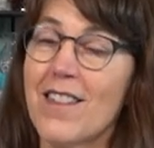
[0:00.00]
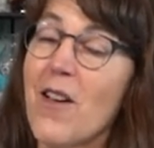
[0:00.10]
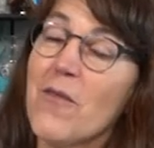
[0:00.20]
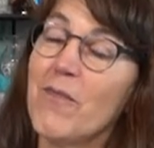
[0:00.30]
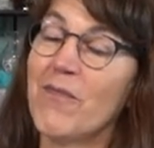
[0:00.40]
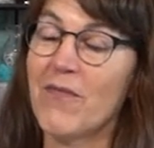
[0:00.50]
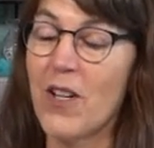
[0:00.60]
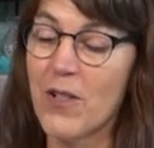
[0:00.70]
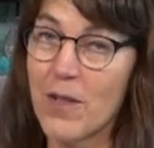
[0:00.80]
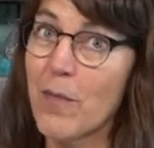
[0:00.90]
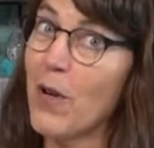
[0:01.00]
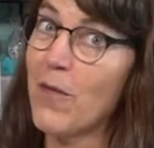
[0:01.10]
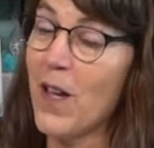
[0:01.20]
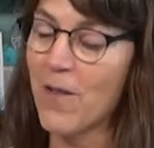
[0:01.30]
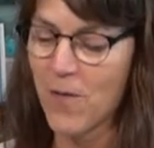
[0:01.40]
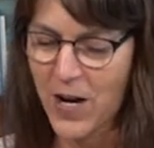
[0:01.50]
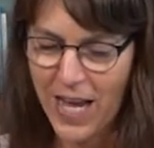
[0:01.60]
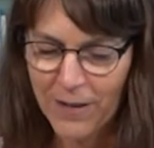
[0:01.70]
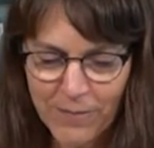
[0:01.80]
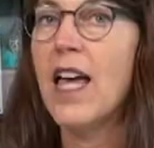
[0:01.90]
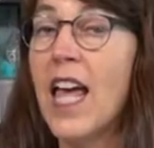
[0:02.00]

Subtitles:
So there's some proof there for you.